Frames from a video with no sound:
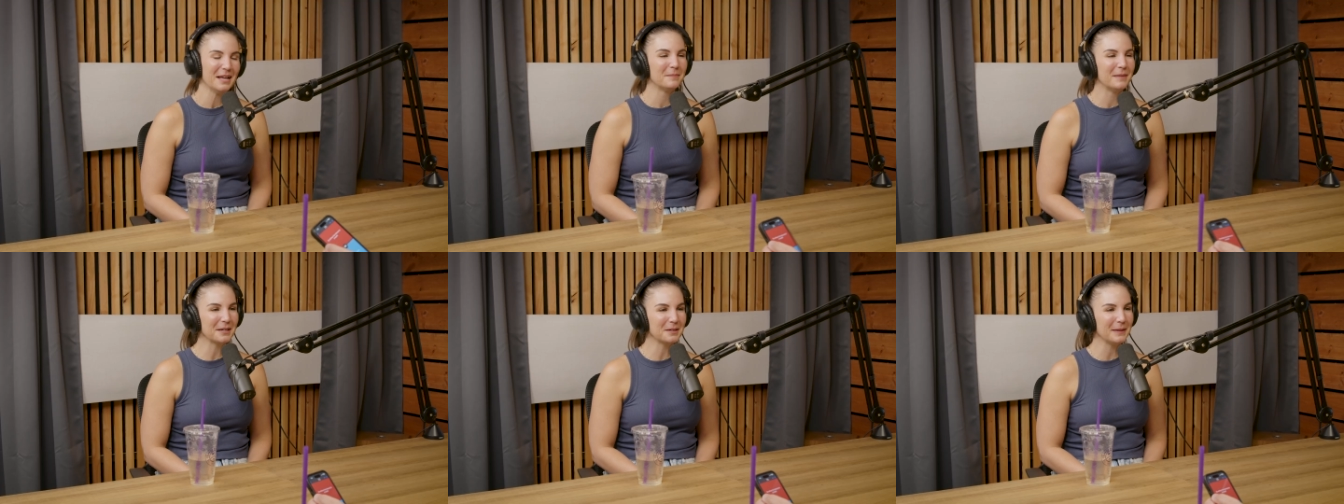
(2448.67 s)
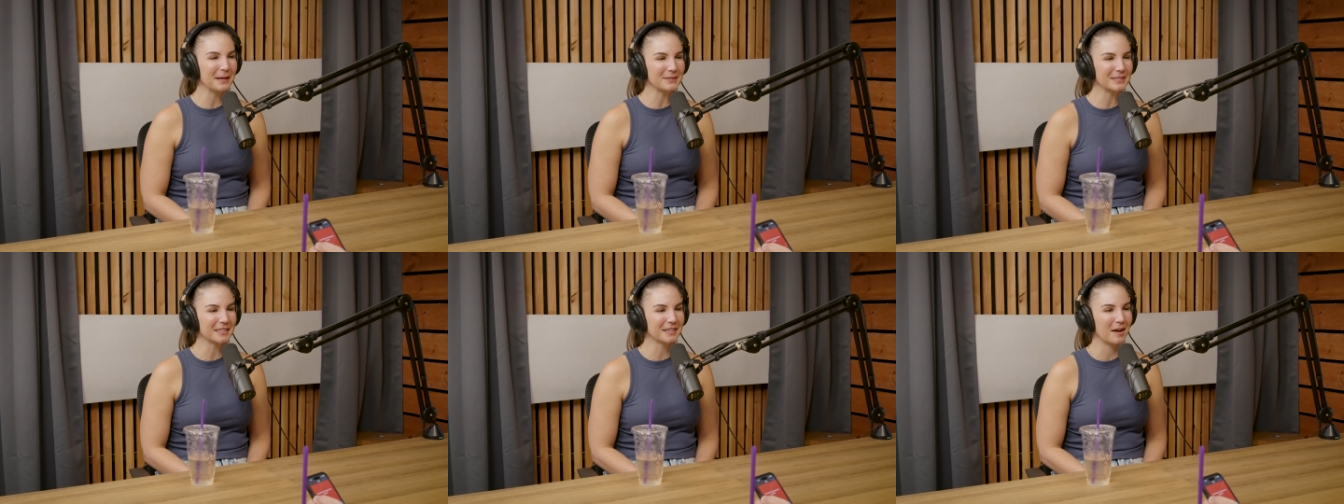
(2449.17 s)
Michael Bay was
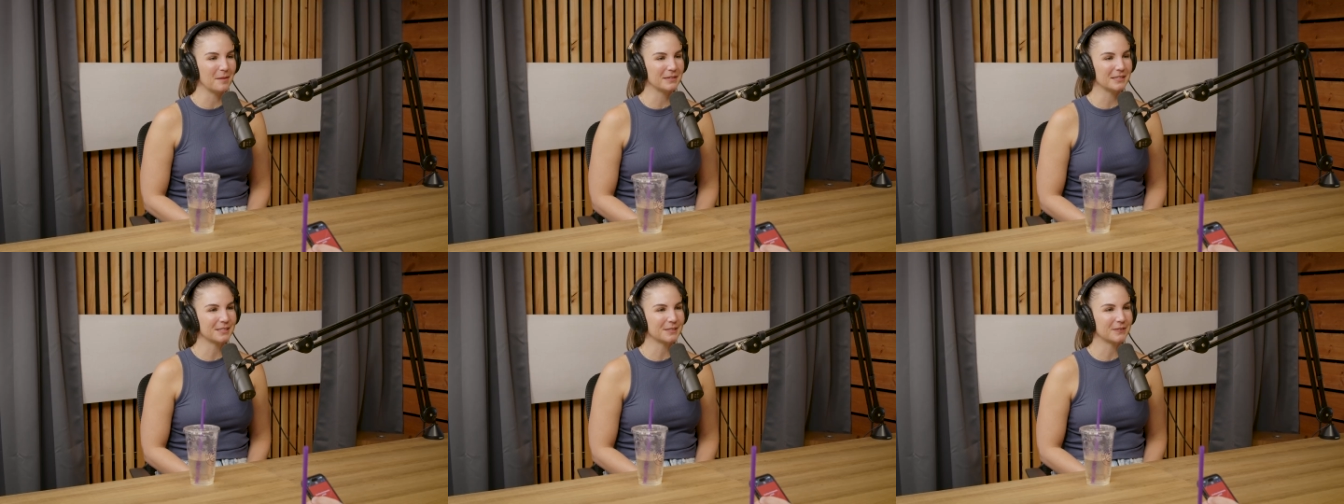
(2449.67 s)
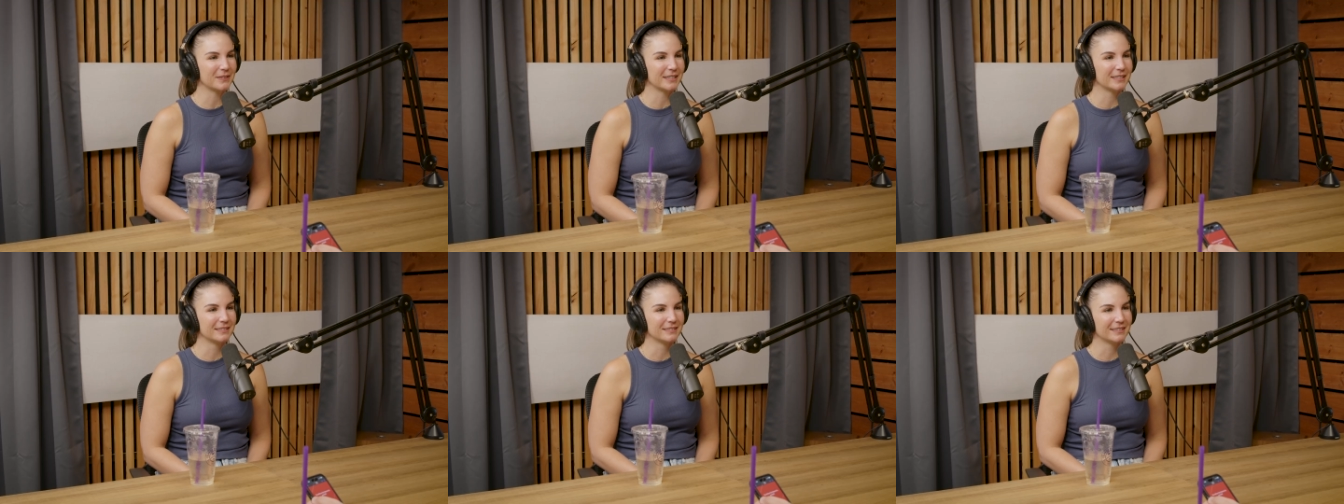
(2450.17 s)
at the Comedy
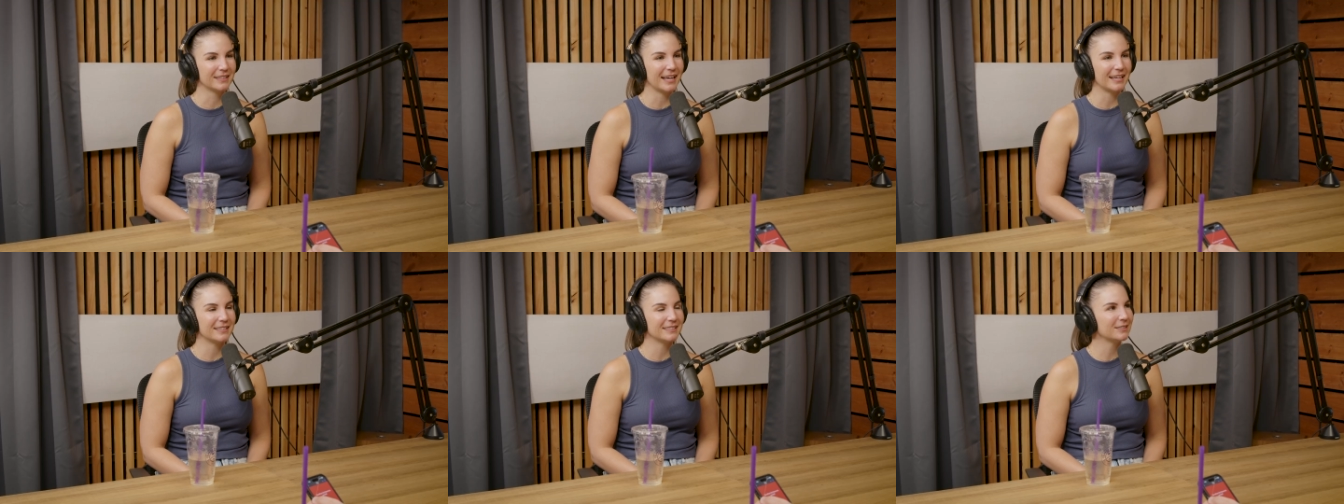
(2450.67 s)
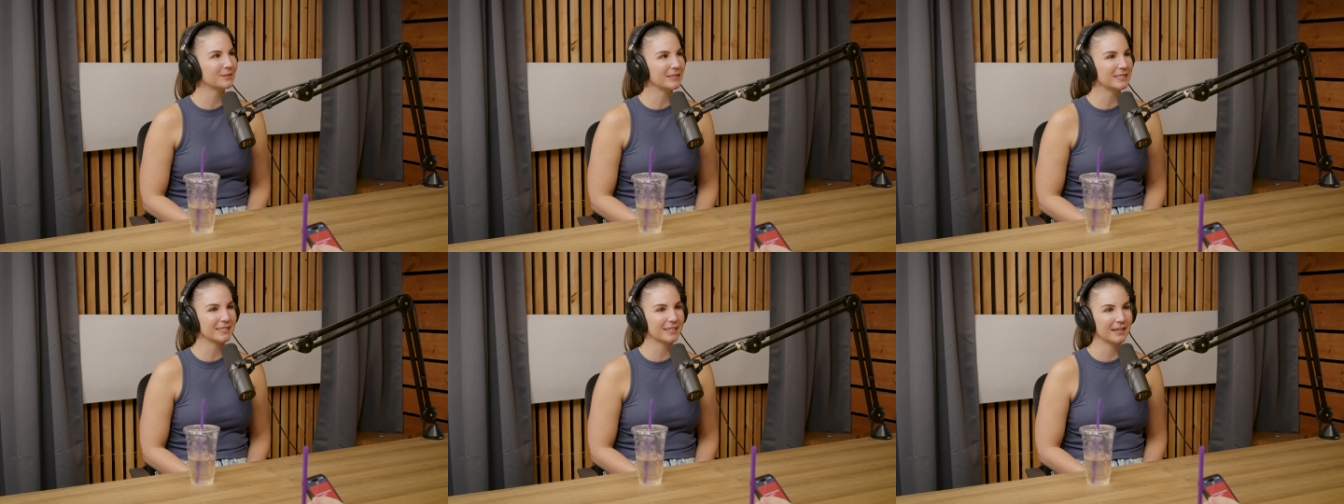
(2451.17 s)
Store 2
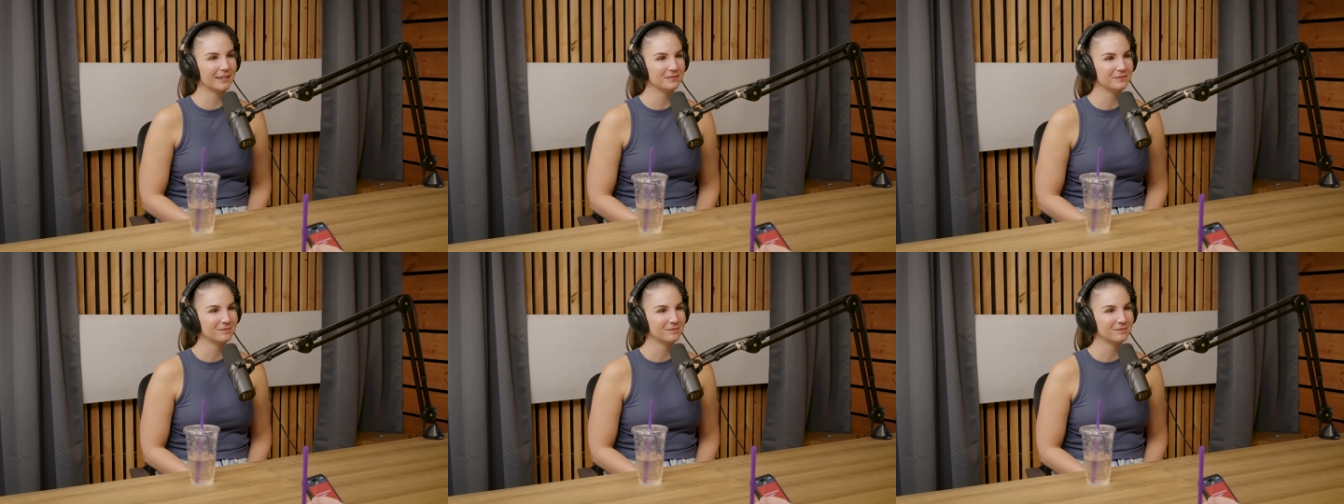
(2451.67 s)
weeks ago.